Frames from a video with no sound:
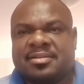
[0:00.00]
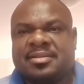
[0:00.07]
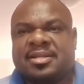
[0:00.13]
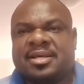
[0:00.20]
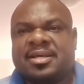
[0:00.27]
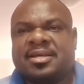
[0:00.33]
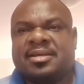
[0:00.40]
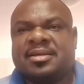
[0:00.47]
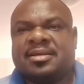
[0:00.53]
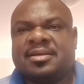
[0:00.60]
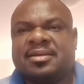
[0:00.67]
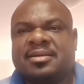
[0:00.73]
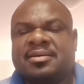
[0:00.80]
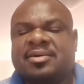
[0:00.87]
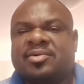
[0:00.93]

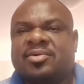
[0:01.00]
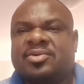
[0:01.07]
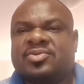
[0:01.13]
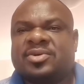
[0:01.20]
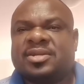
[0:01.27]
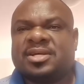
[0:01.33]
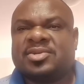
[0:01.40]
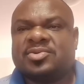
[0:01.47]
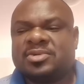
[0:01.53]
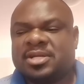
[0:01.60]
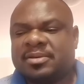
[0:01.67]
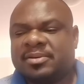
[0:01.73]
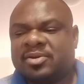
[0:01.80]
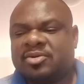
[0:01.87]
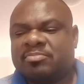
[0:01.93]
they also need to
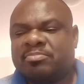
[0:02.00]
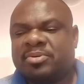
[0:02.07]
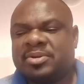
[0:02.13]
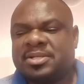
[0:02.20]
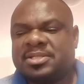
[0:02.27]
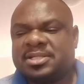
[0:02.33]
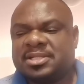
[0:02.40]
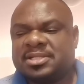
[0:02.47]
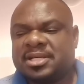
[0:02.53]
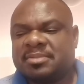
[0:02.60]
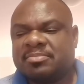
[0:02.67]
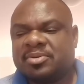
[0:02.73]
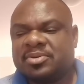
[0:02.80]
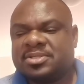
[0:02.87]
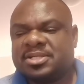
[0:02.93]
develop policies and
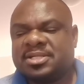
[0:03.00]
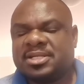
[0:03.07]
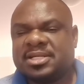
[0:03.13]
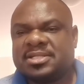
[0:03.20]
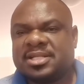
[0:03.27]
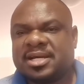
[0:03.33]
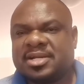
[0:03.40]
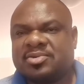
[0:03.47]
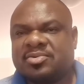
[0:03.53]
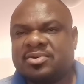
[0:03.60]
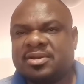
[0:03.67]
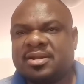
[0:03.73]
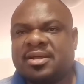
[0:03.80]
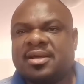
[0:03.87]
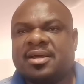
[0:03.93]
procedures that
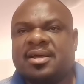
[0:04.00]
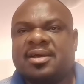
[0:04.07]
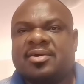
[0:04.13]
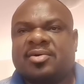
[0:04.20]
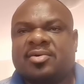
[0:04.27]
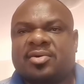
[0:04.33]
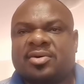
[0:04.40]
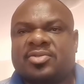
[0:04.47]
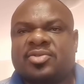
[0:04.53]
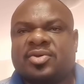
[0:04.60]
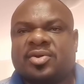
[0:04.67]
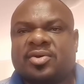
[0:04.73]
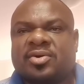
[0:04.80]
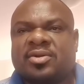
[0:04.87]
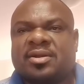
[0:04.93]
will
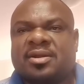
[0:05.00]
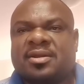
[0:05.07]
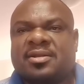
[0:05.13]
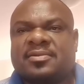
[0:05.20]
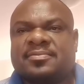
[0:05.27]
control